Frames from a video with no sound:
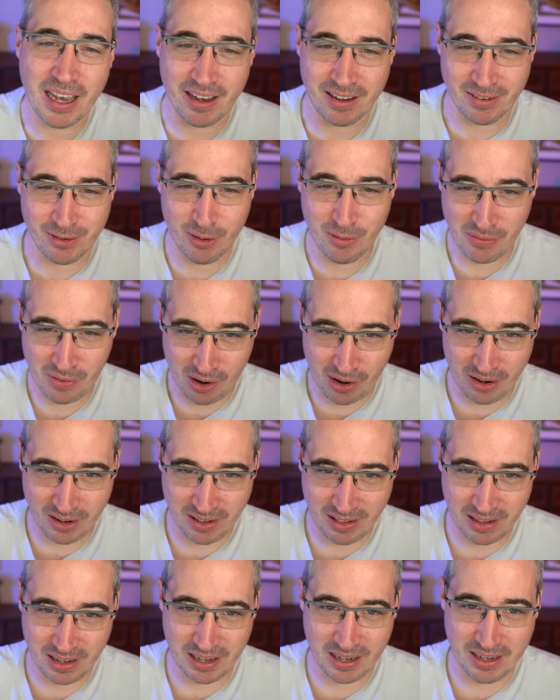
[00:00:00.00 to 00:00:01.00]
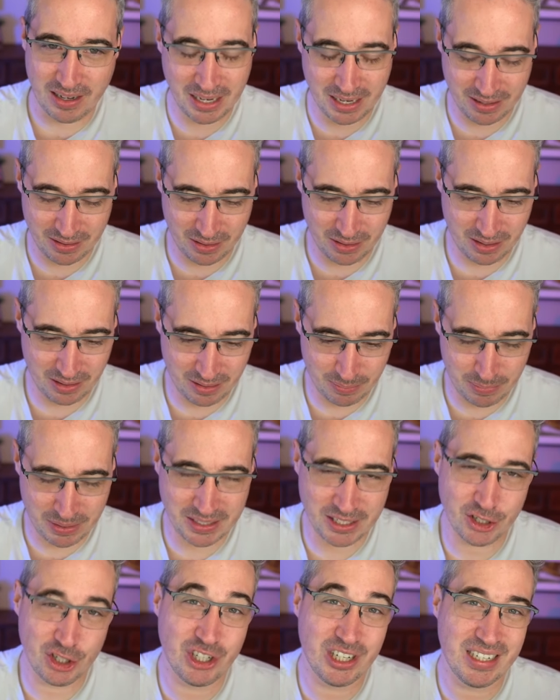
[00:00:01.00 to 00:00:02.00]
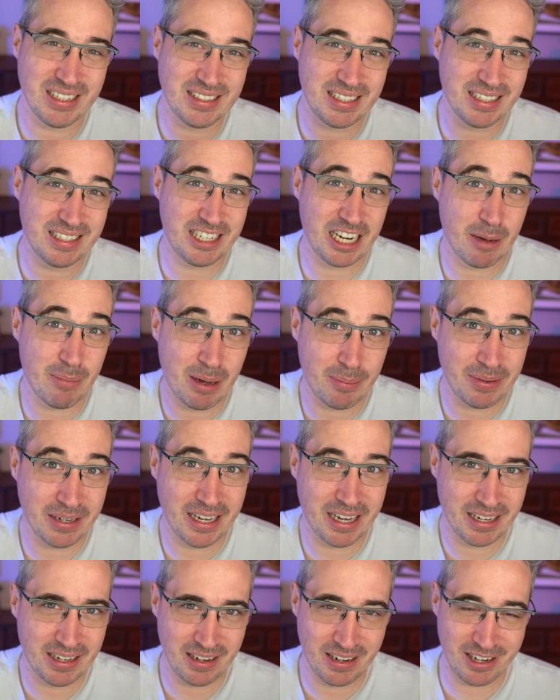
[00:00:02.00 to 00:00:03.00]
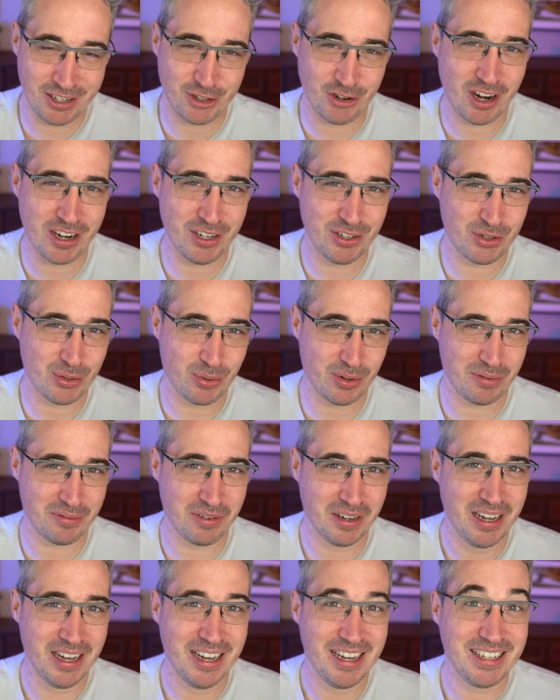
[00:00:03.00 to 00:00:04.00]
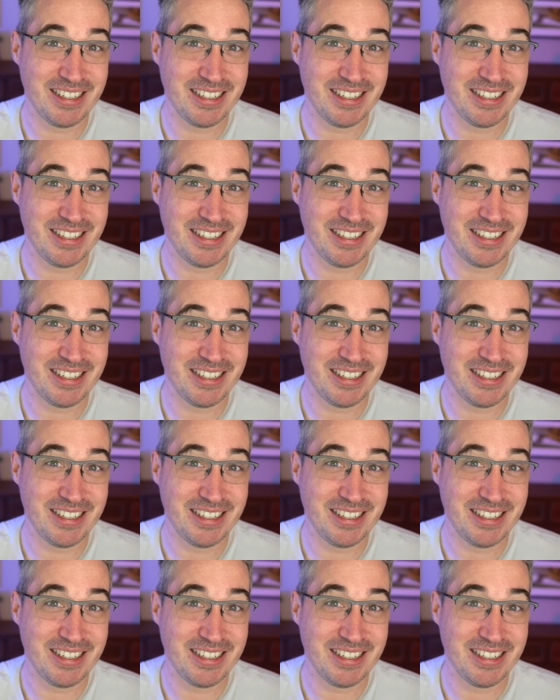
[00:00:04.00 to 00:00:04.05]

yeah overall yeah the uh, positioning did come up again and i tried to sort of